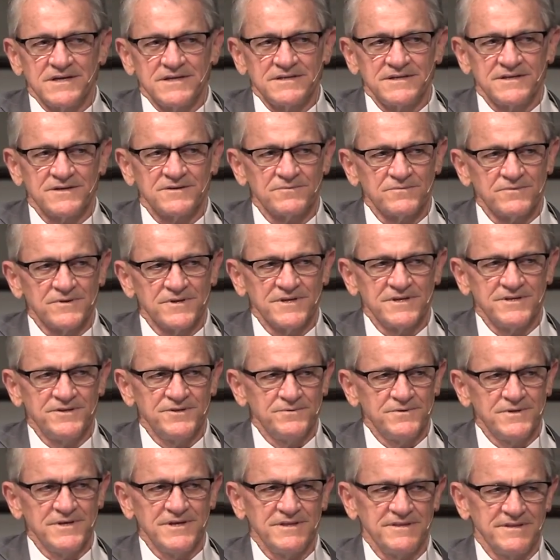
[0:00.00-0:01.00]
Did it really
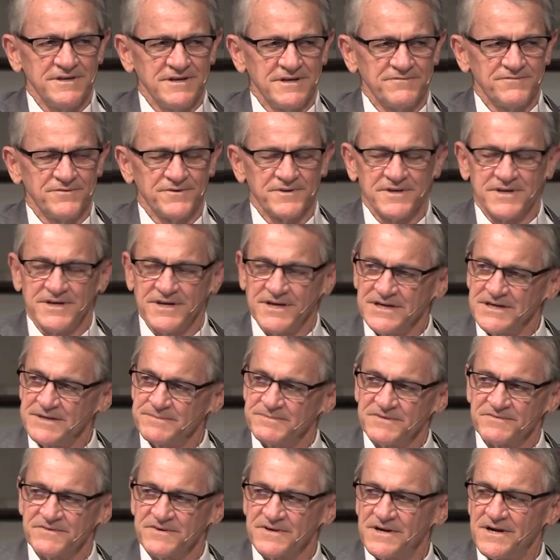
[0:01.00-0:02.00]
do anything for the kingdom
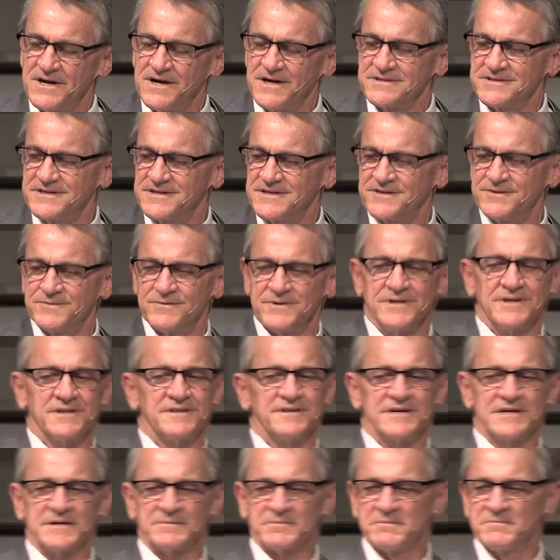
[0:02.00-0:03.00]
of God? Did it do
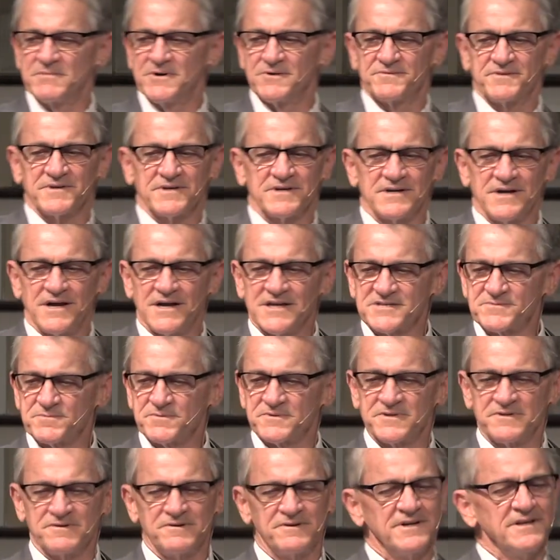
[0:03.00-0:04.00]
anything to promote the gospel?
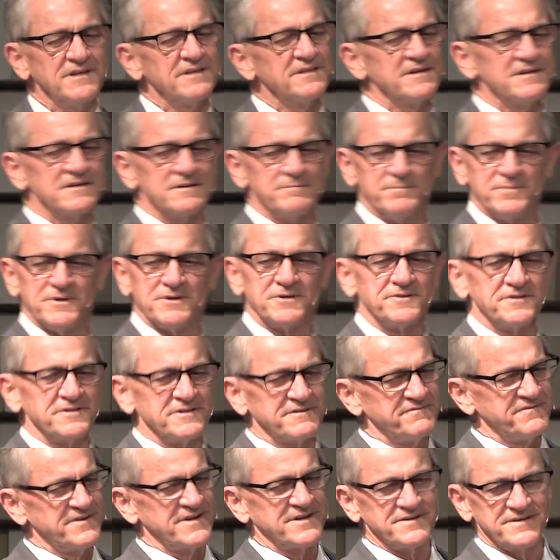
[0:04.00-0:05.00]
Did it anything to build on the
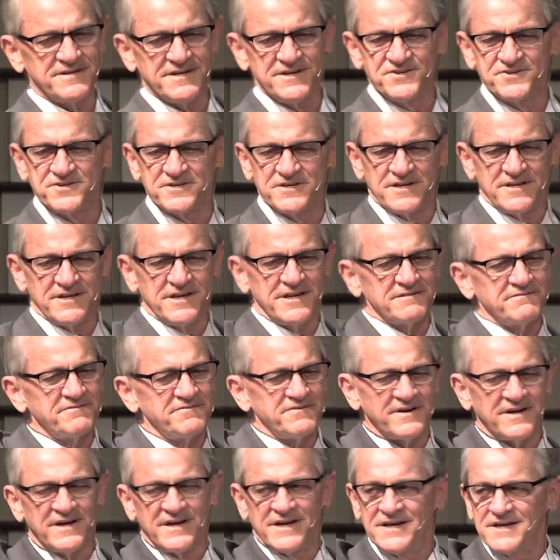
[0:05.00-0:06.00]
foundation and
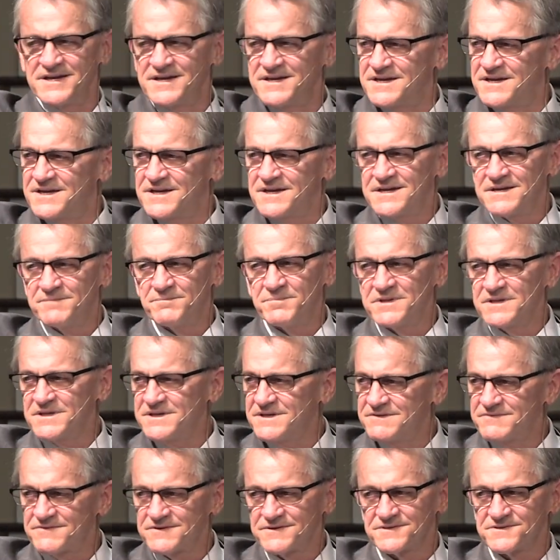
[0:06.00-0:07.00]
edify
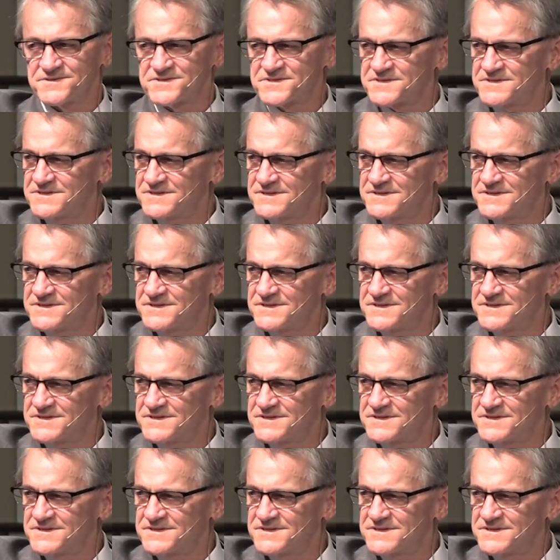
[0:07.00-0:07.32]
believers?